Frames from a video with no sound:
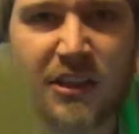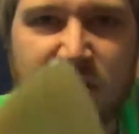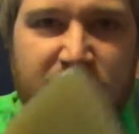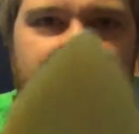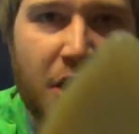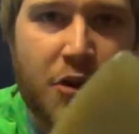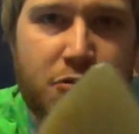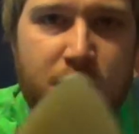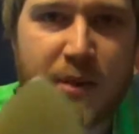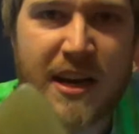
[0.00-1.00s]

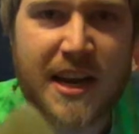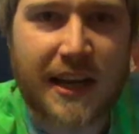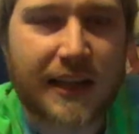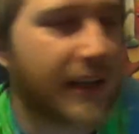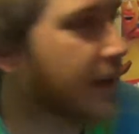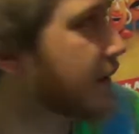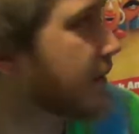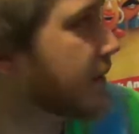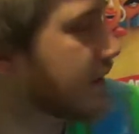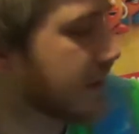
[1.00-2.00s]
Stone pick!
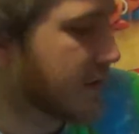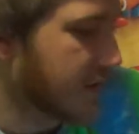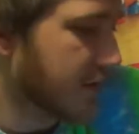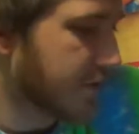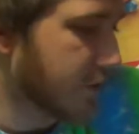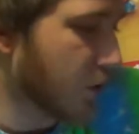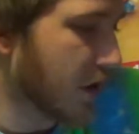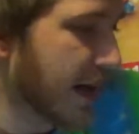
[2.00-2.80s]
For